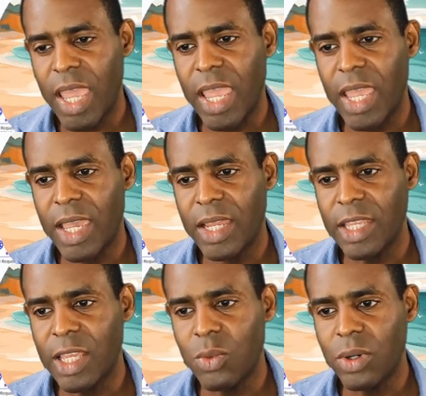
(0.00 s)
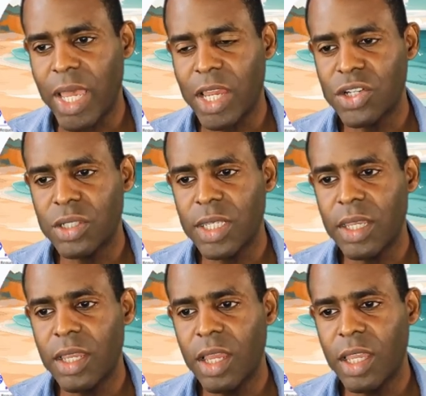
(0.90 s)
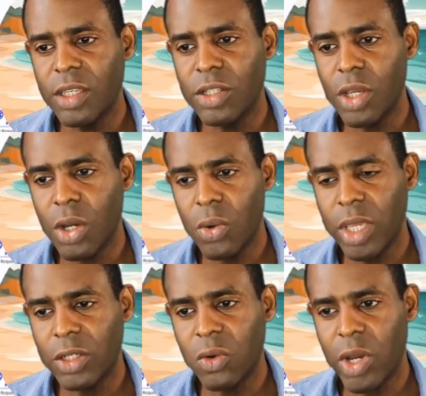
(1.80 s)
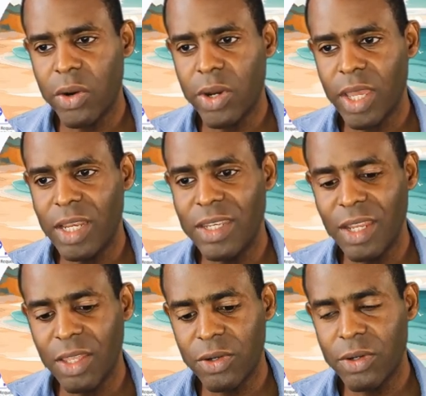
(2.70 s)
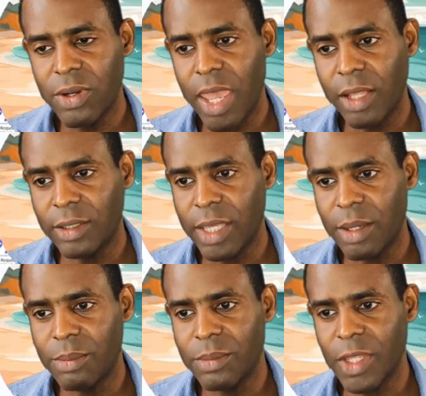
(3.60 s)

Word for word: and it will actually go and query another LLM,